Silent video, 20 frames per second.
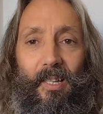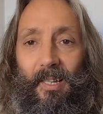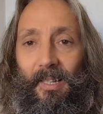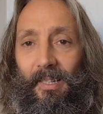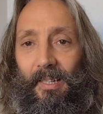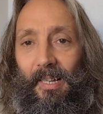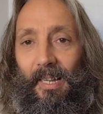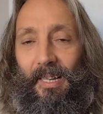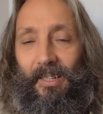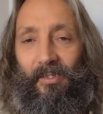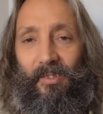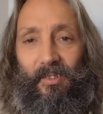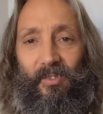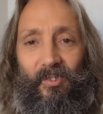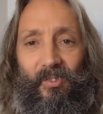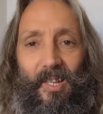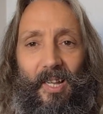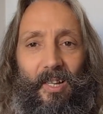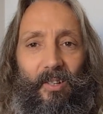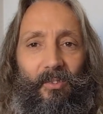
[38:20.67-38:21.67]
as it
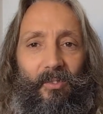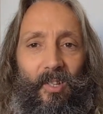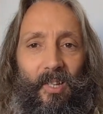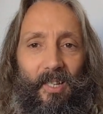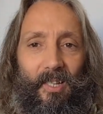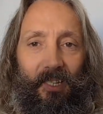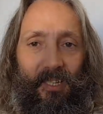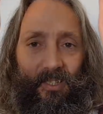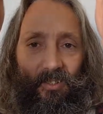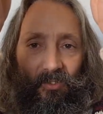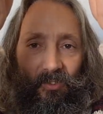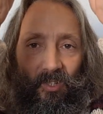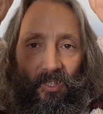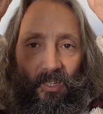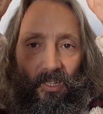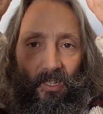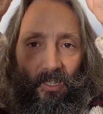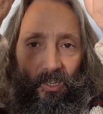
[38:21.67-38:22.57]
sounds, is